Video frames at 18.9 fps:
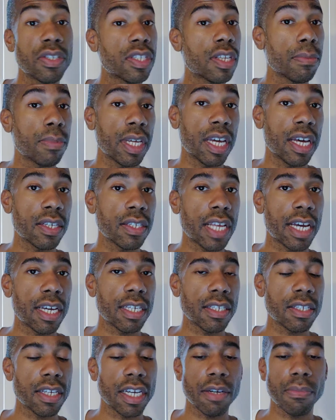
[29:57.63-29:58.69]
there's something else
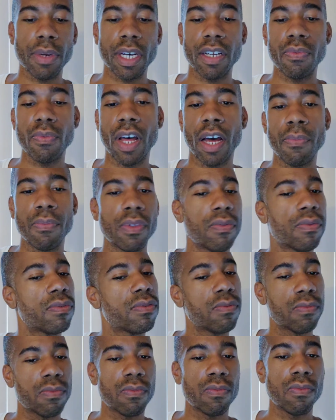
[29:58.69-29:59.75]
i could say but I,
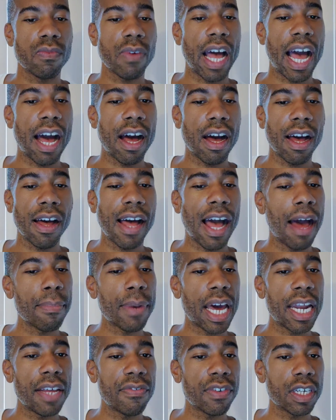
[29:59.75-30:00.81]
uh,
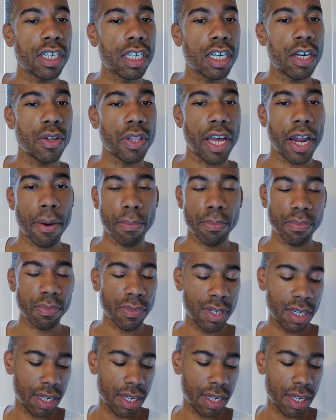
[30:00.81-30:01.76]
I'm not even going to go there.